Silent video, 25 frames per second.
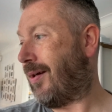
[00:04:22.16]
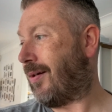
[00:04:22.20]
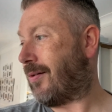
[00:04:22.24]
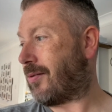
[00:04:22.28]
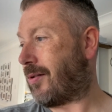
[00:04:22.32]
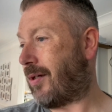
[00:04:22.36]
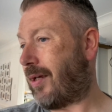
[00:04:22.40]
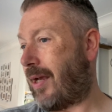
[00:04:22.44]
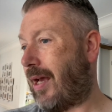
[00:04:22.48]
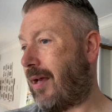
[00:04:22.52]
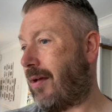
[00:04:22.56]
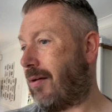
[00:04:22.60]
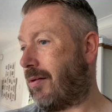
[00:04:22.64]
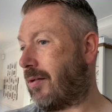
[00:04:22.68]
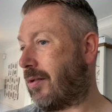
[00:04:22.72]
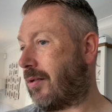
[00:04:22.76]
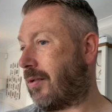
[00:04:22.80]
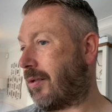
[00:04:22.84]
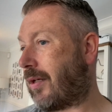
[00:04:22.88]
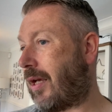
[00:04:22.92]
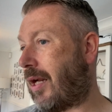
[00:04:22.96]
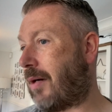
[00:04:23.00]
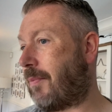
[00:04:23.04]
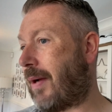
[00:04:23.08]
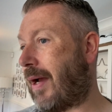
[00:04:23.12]
yeah,
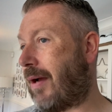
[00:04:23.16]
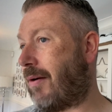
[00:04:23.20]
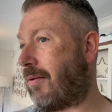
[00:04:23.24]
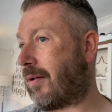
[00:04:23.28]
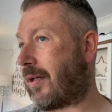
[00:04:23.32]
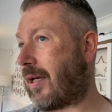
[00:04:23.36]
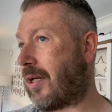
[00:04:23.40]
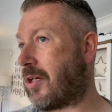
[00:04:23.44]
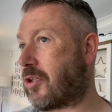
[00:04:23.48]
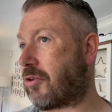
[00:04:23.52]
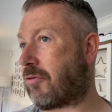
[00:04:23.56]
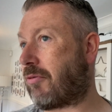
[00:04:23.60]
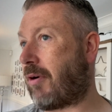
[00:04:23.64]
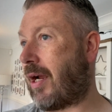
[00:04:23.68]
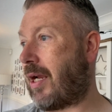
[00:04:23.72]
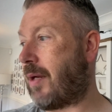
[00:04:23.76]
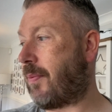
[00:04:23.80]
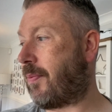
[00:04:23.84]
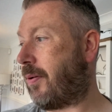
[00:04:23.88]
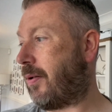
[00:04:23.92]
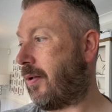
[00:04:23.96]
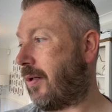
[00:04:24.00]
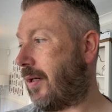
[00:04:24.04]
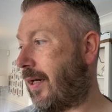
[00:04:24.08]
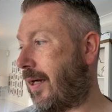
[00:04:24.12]
get them out, get a scrape,
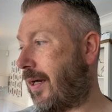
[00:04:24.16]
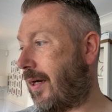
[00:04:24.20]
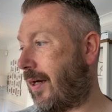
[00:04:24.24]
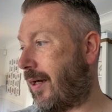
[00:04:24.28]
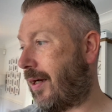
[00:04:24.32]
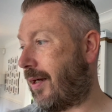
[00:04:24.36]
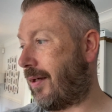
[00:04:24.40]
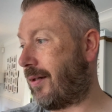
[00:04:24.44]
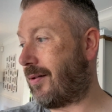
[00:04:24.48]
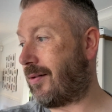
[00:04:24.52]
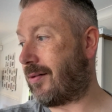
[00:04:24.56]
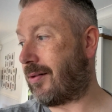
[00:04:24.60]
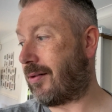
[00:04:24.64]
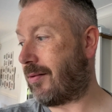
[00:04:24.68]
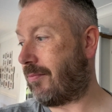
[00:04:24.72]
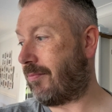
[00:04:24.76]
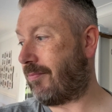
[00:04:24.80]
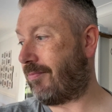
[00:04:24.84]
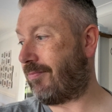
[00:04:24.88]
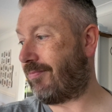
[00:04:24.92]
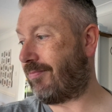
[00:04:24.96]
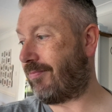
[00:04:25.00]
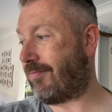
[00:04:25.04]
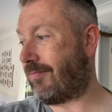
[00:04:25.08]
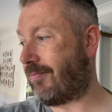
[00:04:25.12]
and
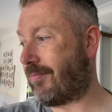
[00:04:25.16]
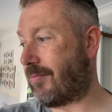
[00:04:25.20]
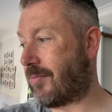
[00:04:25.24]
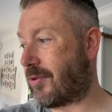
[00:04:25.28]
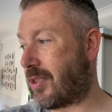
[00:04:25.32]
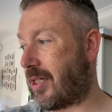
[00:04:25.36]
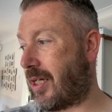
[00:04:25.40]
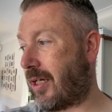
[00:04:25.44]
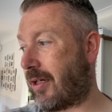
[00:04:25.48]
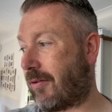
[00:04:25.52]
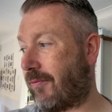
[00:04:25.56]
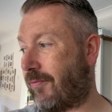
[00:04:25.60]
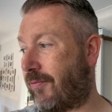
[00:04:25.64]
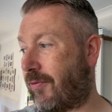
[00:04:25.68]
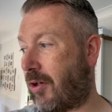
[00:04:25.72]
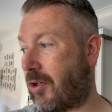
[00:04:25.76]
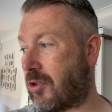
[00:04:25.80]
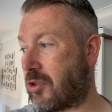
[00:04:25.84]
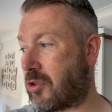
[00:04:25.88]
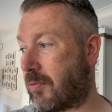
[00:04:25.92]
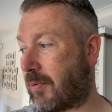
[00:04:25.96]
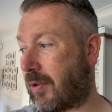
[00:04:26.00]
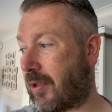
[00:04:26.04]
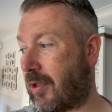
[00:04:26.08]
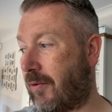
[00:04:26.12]
see if you can find
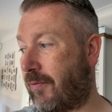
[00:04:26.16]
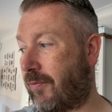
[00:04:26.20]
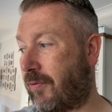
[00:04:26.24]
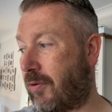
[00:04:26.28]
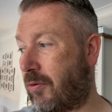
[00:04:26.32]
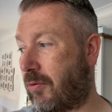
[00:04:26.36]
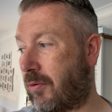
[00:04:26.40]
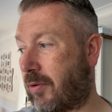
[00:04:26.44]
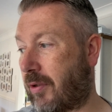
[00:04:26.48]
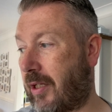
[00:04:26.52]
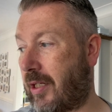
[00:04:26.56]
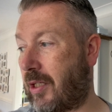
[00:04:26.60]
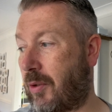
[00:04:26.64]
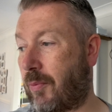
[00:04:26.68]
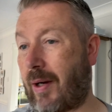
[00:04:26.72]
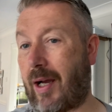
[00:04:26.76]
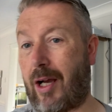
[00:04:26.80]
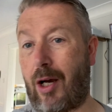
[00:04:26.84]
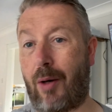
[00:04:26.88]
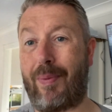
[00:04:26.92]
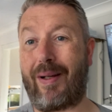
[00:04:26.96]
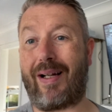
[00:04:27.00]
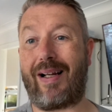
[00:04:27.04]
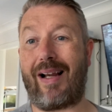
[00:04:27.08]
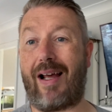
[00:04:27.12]
some gill fluke. In a way,
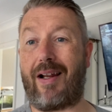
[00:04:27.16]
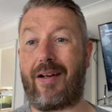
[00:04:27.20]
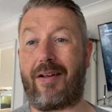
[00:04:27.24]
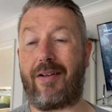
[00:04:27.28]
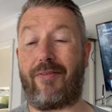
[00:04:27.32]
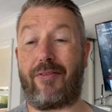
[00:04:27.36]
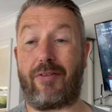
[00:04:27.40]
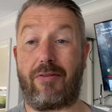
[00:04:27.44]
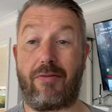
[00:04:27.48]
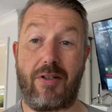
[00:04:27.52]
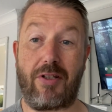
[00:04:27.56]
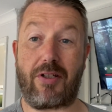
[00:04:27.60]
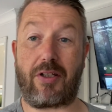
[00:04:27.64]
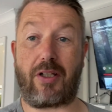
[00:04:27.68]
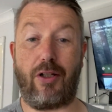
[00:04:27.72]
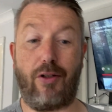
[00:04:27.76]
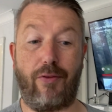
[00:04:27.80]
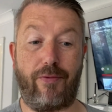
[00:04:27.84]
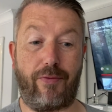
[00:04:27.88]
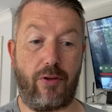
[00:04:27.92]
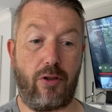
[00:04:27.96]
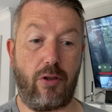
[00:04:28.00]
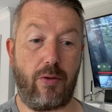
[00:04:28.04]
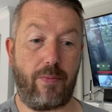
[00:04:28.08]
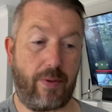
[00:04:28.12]
I'll be glad if there is gill
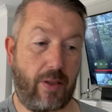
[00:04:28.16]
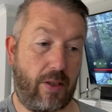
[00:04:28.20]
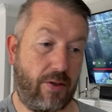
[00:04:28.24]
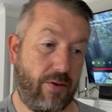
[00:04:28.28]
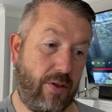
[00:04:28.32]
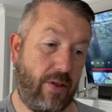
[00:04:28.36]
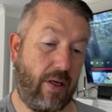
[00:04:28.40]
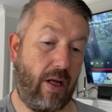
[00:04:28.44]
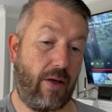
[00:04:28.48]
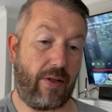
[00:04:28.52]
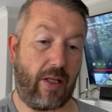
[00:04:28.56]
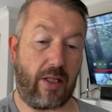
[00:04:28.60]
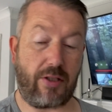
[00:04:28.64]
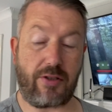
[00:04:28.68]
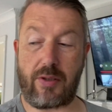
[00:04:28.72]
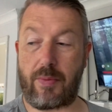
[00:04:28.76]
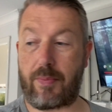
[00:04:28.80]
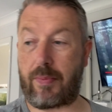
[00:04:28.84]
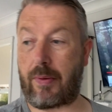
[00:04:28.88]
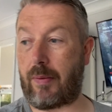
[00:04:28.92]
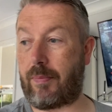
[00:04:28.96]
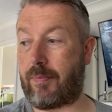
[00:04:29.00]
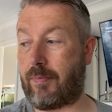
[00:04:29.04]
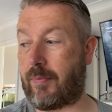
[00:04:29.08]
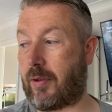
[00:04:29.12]
fluke, because I know that's the
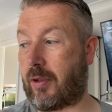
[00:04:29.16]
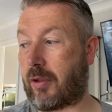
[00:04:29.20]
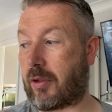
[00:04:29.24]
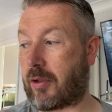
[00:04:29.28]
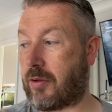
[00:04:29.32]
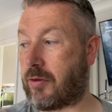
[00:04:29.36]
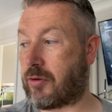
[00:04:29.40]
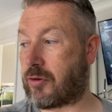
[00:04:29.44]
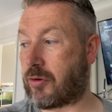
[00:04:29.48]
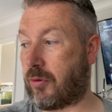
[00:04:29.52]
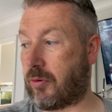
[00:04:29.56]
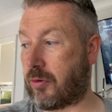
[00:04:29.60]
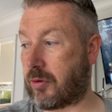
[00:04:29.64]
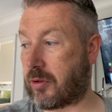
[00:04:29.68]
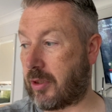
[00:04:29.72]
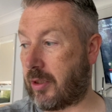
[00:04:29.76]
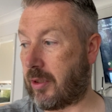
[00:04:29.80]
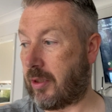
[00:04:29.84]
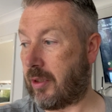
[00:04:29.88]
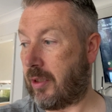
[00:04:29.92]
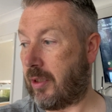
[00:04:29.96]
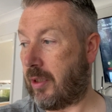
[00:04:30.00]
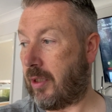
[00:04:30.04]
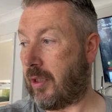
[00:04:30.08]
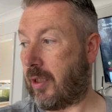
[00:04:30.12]
problem and I can sort it,
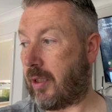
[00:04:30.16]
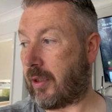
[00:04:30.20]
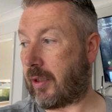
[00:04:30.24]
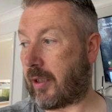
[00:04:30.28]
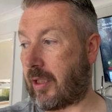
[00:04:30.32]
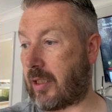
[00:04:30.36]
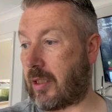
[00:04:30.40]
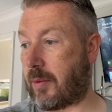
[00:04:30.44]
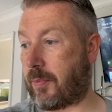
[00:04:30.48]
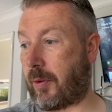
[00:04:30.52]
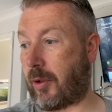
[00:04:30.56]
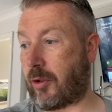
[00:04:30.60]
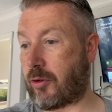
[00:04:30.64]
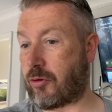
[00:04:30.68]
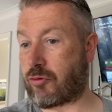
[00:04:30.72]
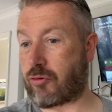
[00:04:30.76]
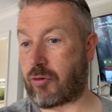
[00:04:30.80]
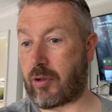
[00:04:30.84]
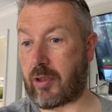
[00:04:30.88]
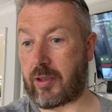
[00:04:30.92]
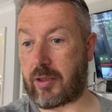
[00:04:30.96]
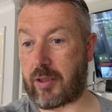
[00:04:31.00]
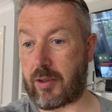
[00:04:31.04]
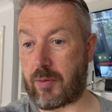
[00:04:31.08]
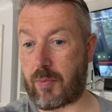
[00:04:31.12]
get the pond
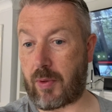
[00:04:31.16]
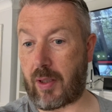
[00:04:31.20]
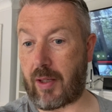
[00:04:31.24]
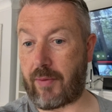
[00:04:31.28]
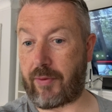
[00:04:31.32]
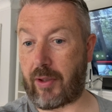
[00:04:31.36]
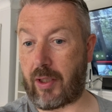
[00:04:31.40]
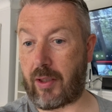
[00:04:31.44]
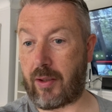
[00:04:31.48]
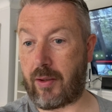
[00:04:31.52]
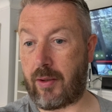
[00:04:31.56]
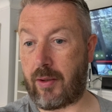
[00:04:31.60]
treated and what have you.